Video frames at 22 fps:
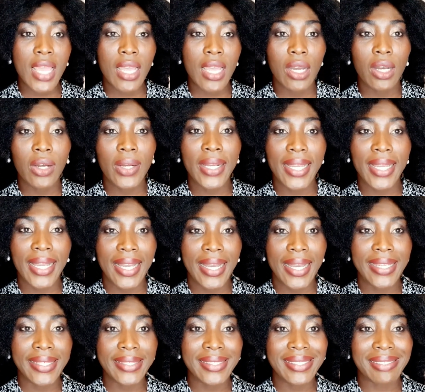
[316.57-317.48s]
Okay
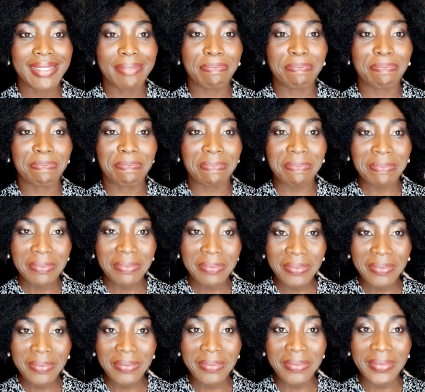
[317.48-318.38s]
guys,
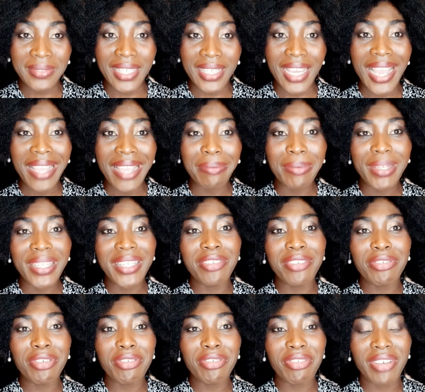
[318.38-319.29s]
I believe
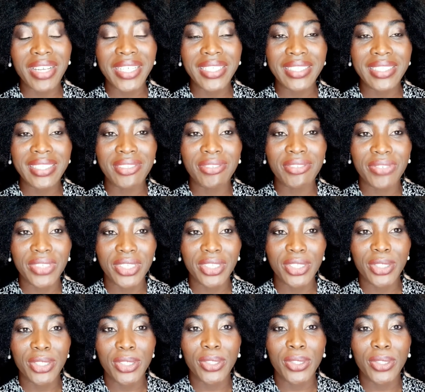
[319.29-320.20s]
you find this
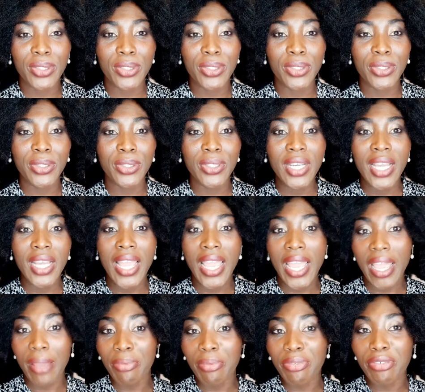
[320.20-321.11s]
video
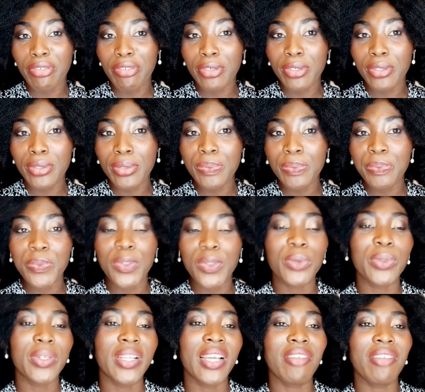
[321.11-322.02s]
helpful.
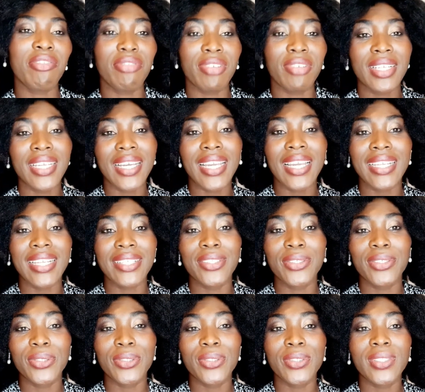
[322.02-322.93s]
Without further
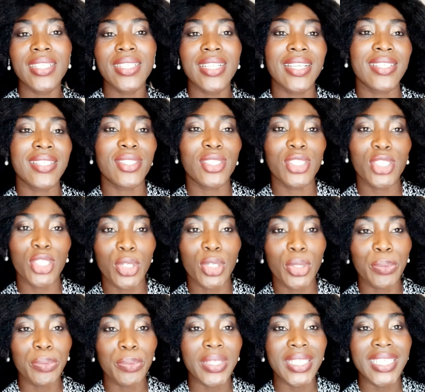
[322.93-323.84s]
ado, let's jump
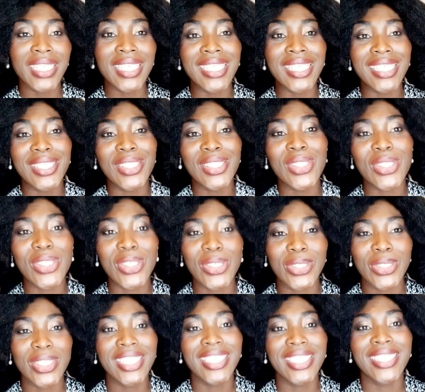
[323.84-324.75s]
into the